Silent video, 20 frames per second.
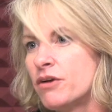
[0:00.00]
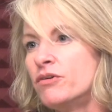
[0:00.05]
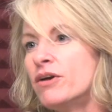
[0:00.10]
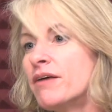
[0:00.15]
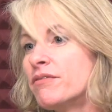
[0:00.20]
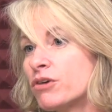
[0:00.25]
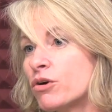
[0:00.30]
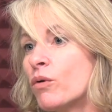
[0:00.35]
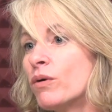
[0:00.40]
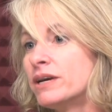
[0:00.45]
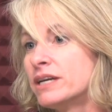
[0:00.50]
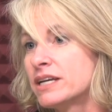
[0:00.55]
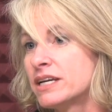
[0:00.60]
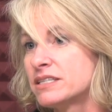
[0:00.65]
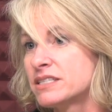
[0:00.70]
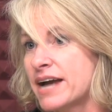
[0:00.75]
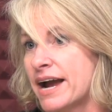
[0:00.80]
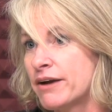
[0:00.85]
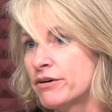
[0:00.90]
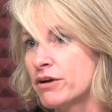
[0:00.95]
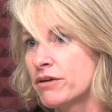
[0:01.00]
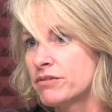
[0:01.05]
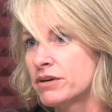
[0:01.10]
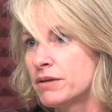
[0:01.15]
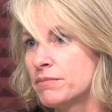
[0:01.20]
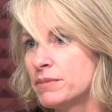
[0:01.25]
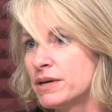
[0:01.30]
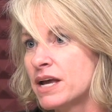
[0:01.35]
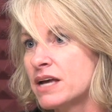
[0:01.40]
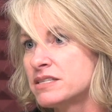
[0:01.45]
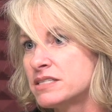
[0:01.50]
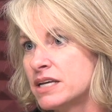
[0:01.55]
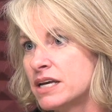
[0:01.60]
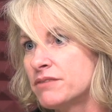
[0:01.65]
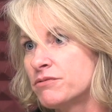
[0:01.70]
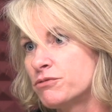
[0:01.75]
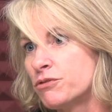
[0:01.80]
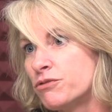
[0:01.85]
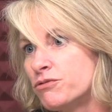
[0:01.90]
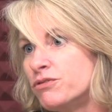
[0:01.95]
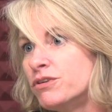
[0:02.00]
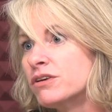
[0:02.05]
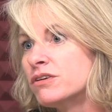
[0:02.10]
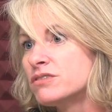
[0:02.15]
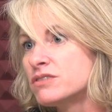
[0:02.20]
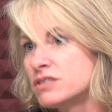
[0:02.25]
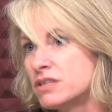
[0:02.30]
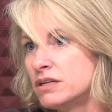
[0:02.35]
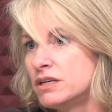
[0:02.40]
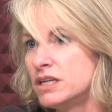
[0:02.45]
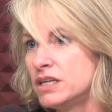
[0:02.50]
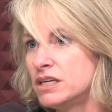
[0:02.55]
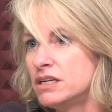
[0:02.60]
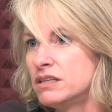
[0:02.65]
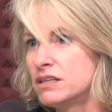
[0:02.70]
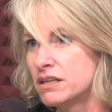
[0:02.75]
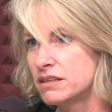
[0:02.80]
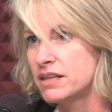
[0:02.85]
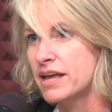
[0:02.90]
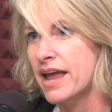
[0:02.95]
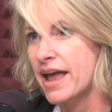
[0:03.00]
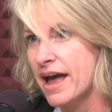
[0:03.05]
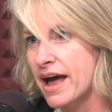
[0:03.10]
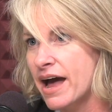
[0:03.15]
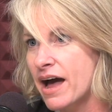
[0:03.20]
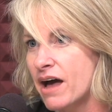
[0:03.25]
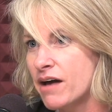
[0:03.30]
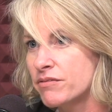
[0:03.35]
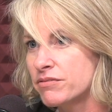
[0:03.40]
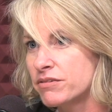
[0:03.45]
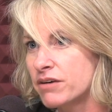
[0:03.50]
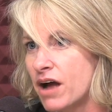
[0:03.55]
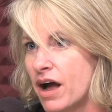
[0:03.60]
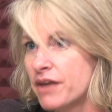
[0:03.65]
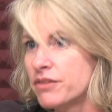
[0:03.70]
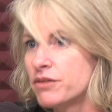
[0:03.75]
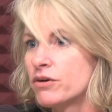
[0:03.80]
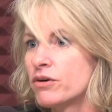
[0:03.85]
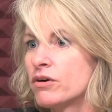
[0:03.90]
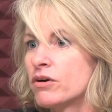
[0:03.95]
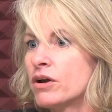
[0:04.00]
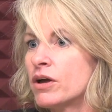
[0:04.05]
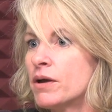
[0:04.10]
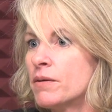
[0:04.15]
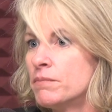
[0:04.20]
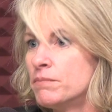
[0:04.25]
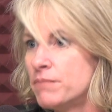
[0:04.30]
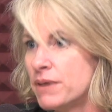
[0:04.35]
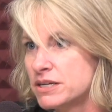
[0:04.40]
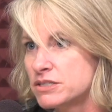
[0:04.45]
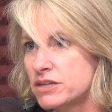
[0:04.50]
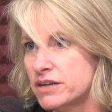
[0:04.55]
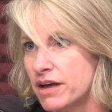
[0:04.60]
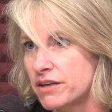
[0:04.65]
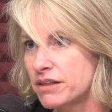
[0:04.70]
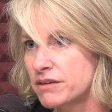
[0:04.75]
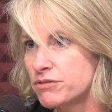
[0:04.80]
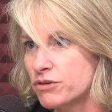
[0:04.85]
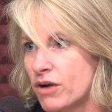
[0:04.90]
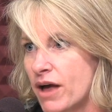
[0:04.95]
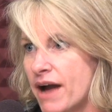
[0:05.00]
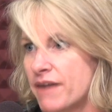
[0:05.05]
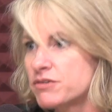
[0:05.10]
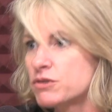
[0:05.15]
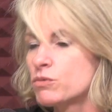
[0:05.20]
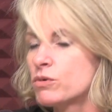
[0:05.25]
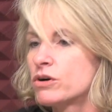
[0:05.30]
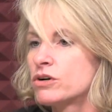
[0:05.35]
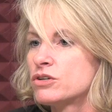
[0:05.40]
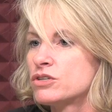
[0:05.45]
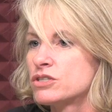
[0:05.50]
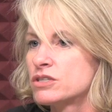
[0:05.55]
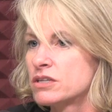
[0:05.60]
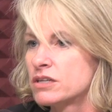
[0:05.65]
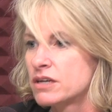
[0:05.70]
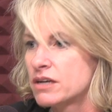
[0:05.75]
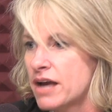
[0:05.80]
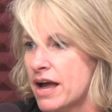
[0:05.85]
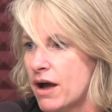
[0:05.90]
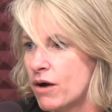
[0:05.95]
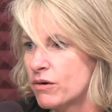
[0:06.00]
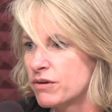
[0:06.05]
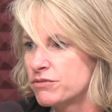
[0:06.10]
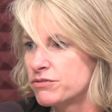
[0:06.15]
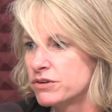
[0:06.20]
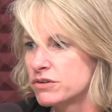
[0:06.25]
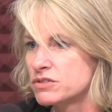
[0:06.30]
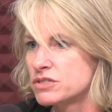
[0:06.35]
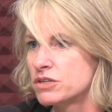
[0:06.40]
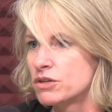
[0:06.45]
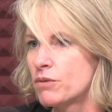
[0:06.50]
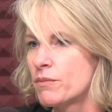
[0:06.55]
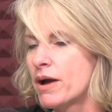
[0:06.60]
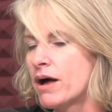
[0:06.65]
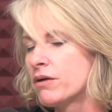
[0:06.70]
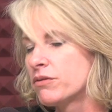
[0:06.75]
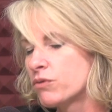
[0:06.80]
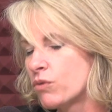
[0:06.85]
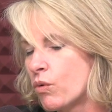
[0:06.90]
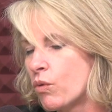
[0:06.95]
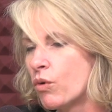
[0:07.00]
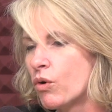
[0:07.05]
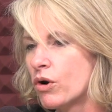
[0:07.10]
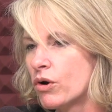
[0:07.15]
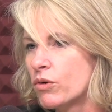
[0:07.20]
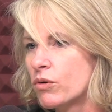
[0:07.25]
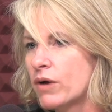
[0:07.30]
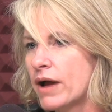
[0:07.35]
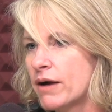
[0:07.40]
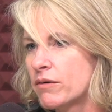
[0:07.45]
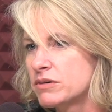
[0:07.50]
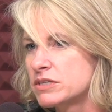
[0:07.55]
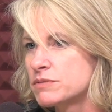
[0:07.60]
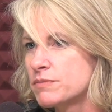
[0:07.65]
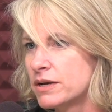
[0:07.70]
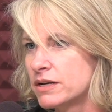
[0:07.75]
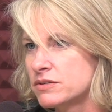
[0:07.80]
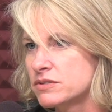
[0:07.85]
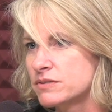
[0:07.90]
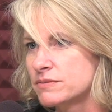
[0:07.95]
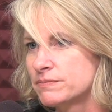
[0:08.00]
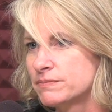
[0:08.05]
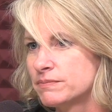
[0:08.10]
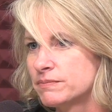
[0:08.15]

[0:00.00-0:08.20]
they're never going to get tired of it because it fulfills the need that they have, either based on how they feel afterwards, how it feels in their mouth, or how it smells.